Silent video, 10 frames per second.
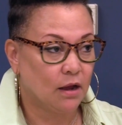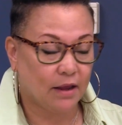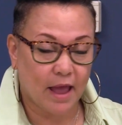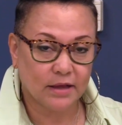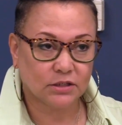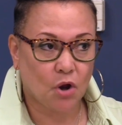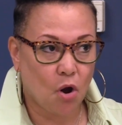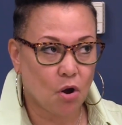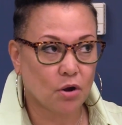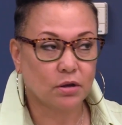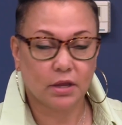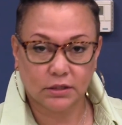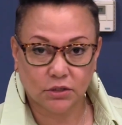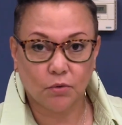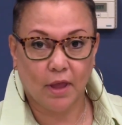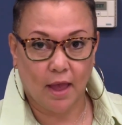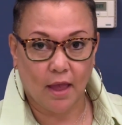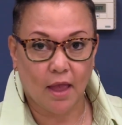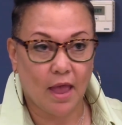Gas card, it's okay,